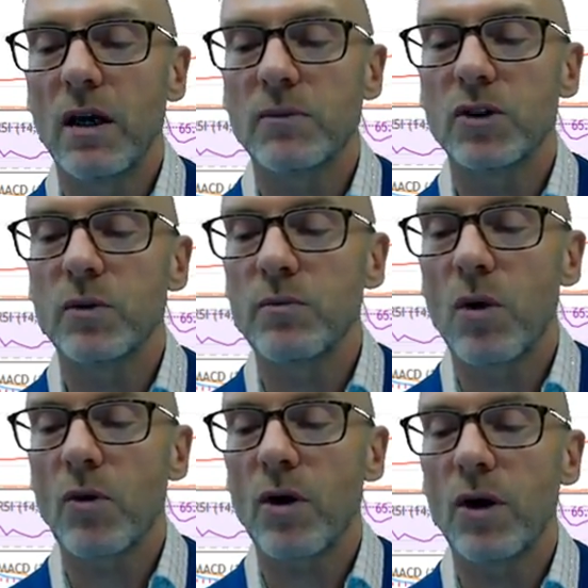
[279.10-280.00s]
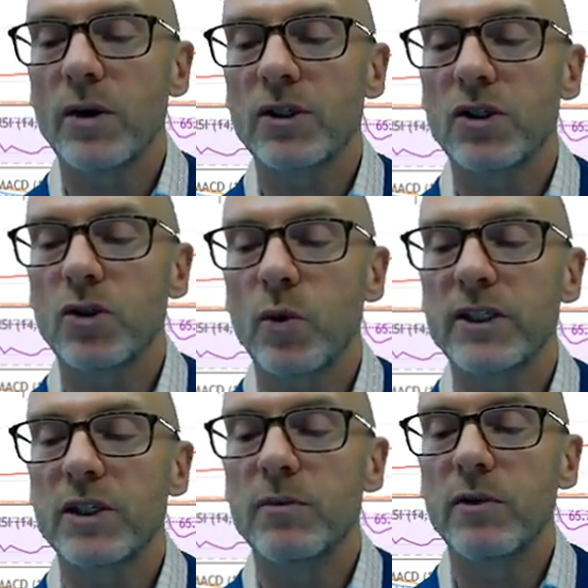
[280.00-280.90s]
tomorrow as the
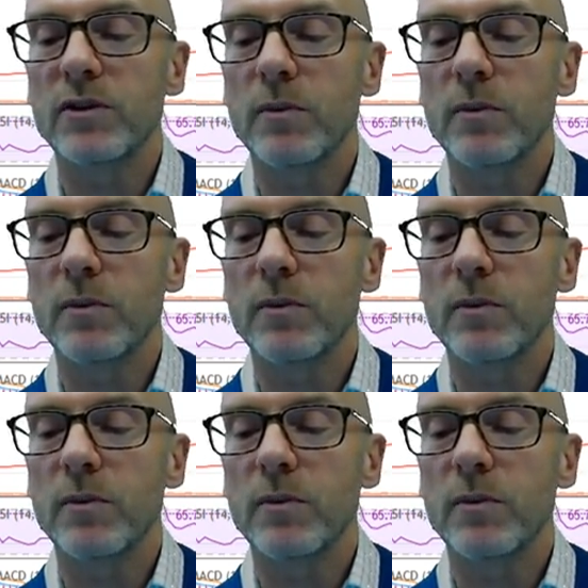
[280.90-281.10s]
20 moves